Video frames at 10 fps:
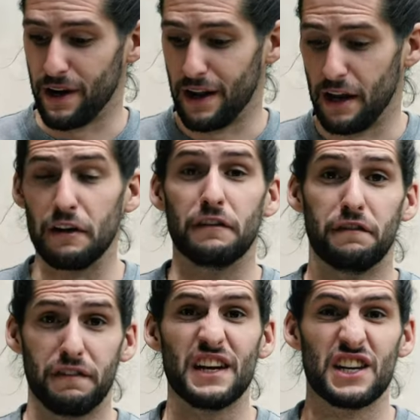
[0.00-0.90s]
written here,
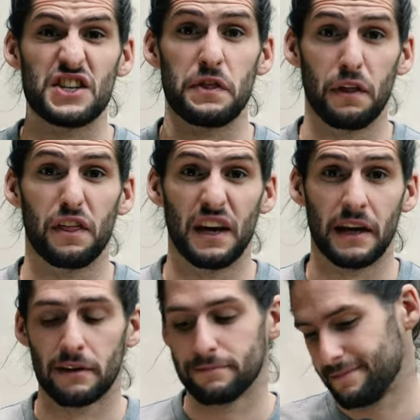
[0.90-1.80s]
finish the
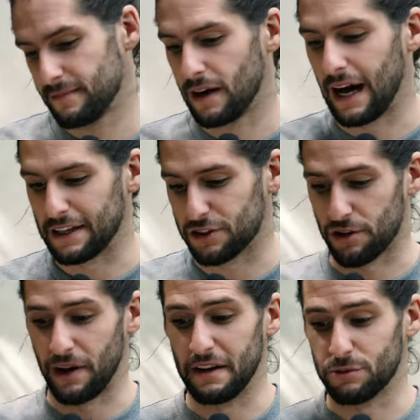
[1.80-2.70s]
thing. As
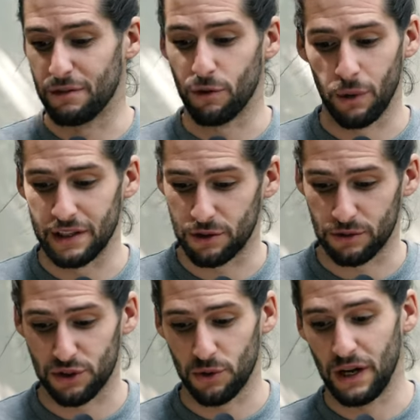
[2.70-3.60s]
creatives, we've always
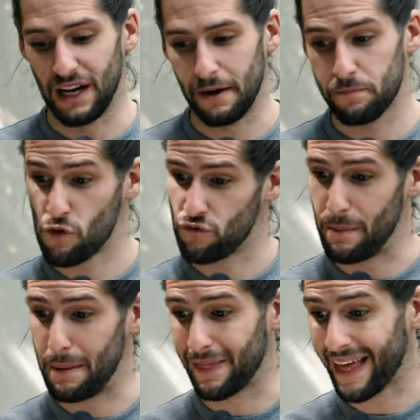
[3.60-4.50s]
got to
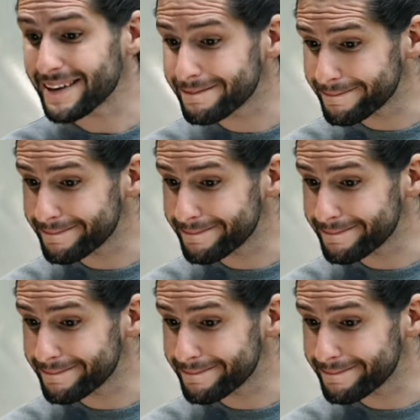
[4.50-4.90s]
remember that.